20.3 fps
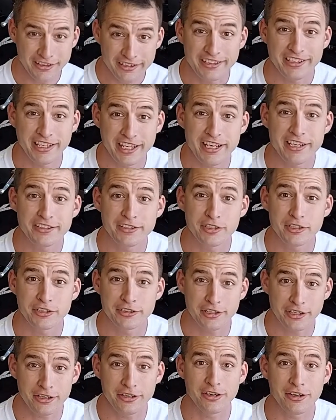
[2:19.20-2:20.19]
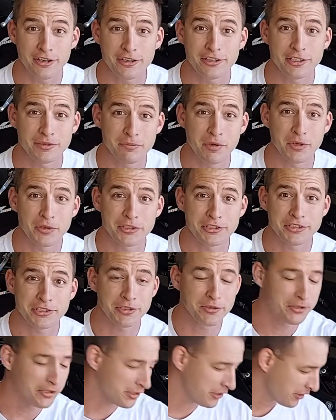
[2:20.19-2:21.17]
key to turn on your motor
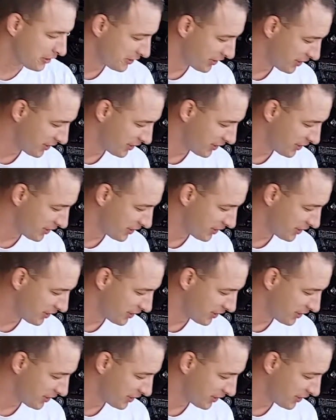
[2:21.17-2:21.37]
scooter,